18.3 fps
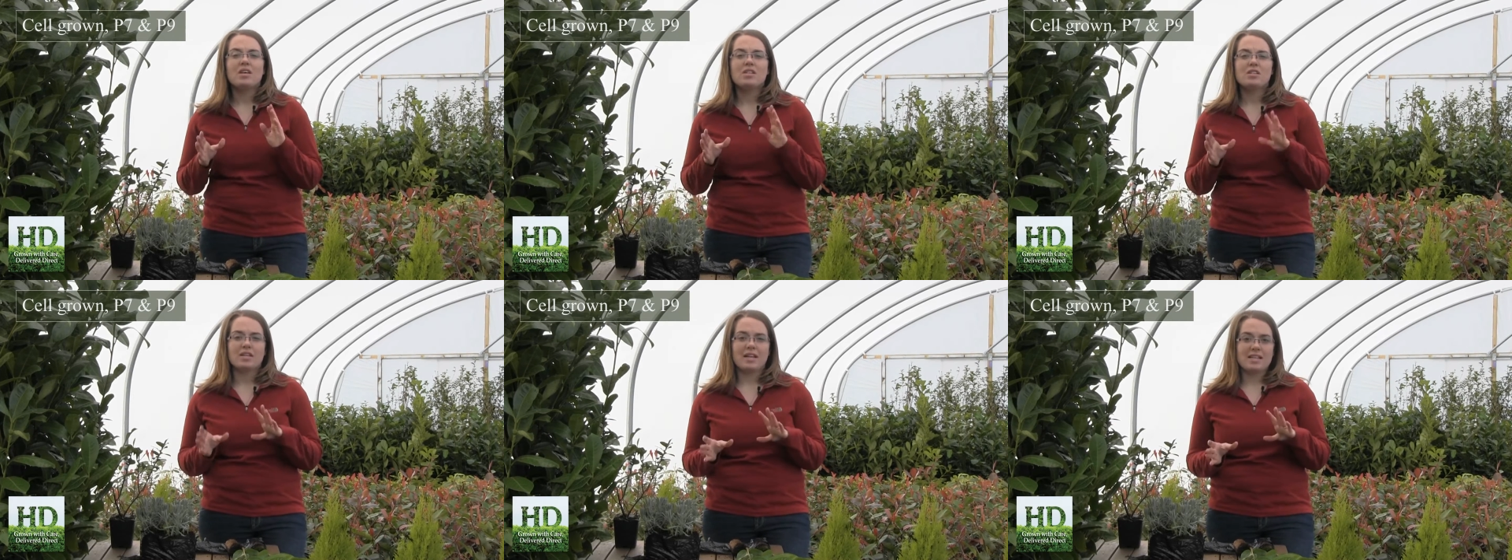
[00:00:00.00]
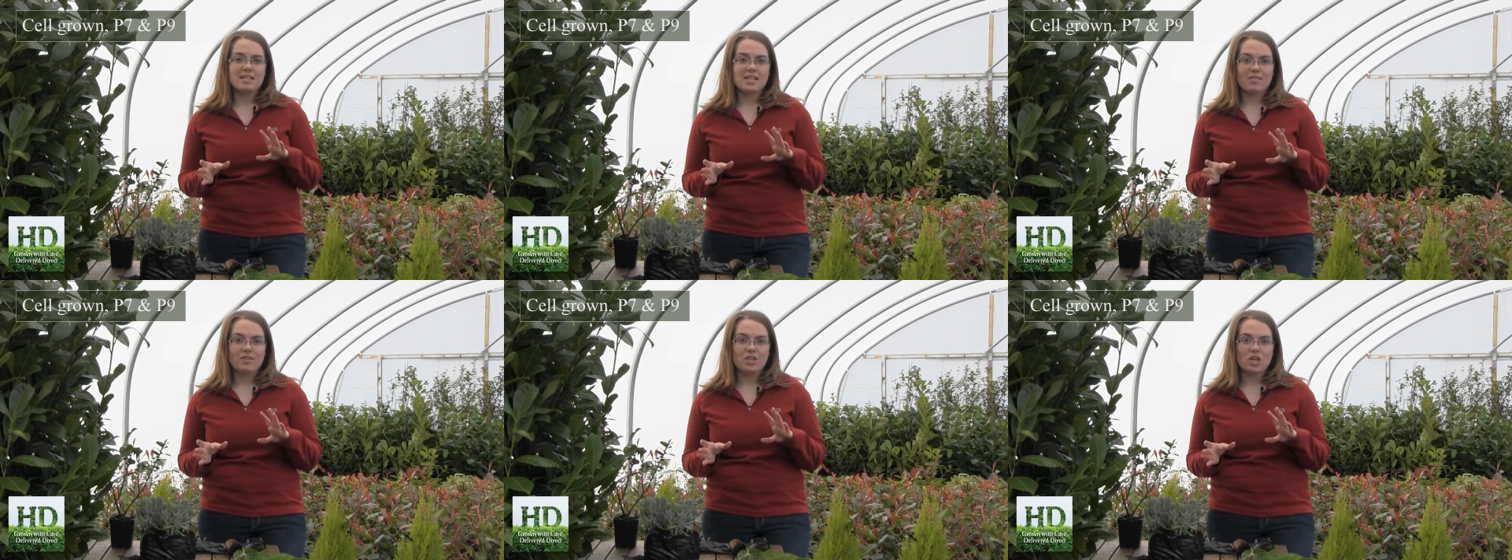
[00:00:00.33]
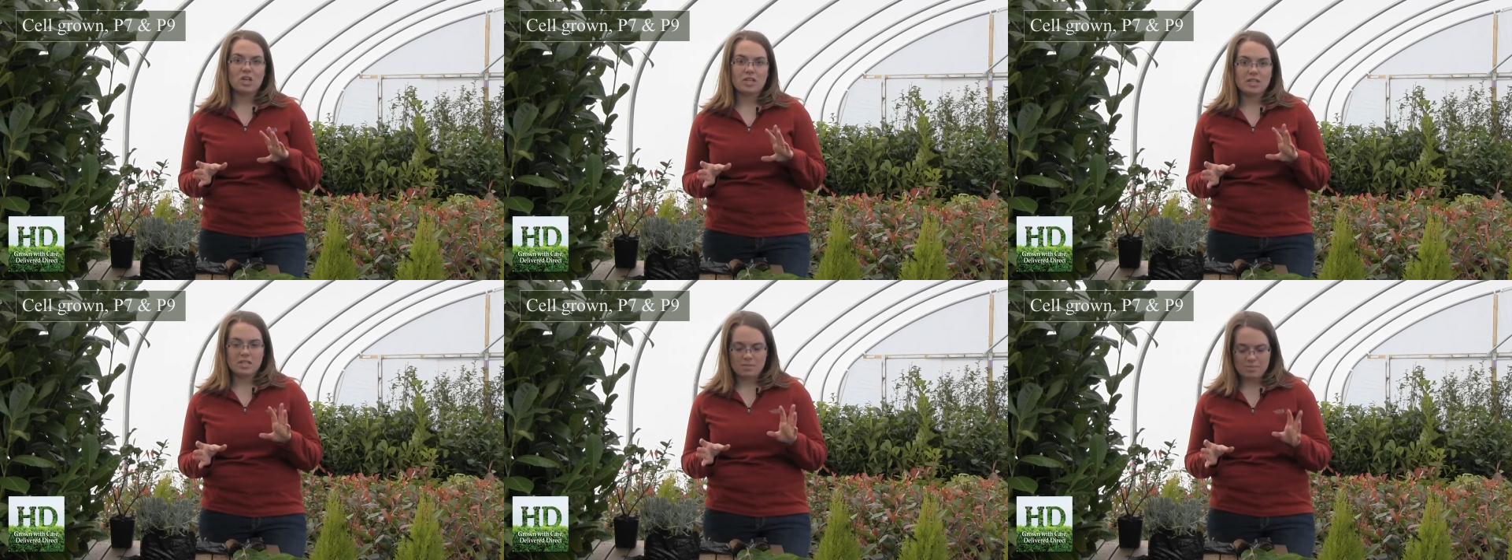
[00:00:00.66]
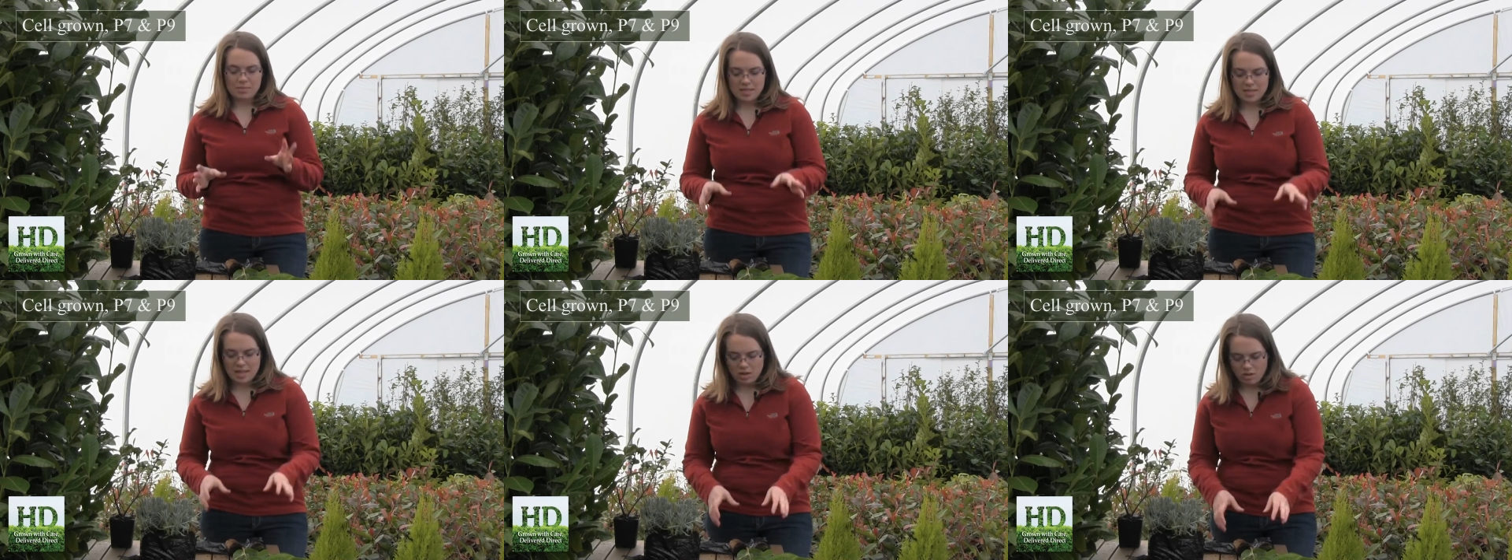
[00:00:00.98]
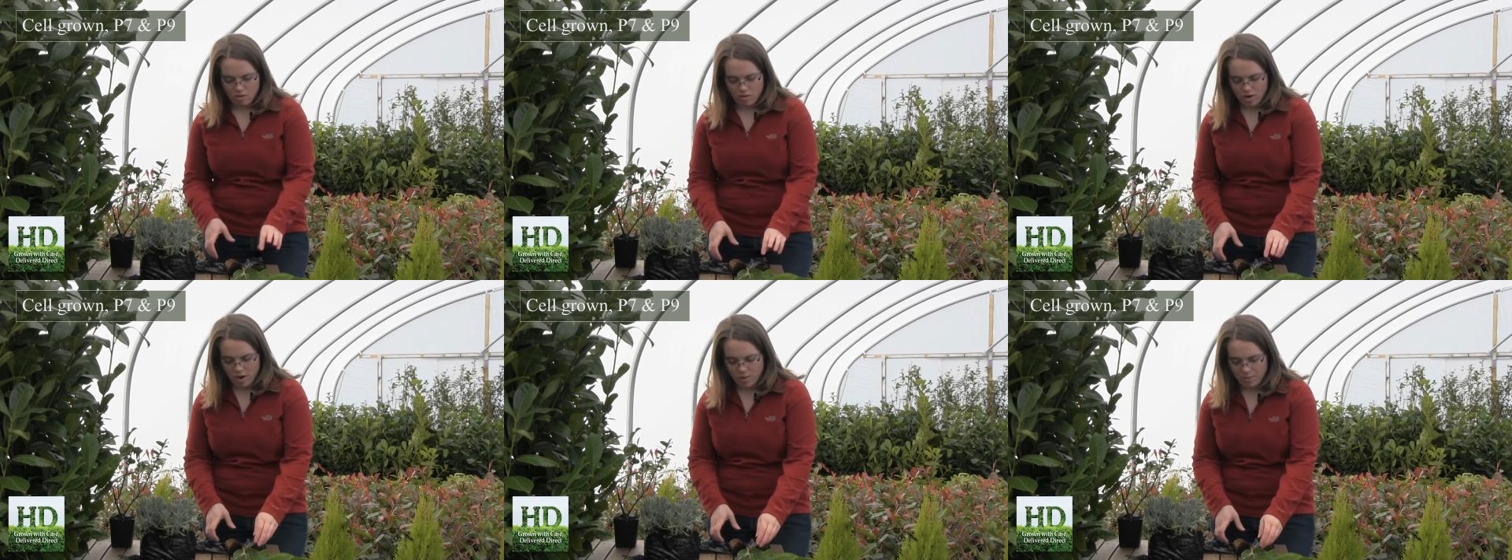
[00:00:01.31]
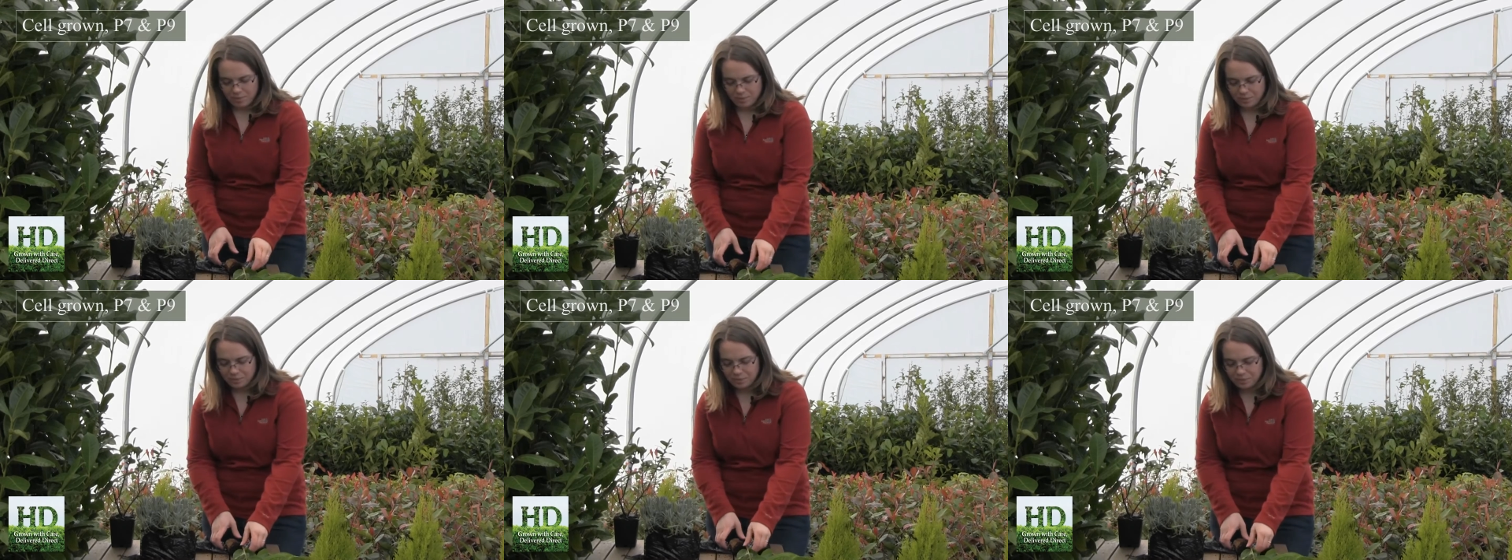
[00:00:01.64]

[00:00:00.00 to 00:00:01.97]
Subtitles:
So let's have a look at some cell-grown.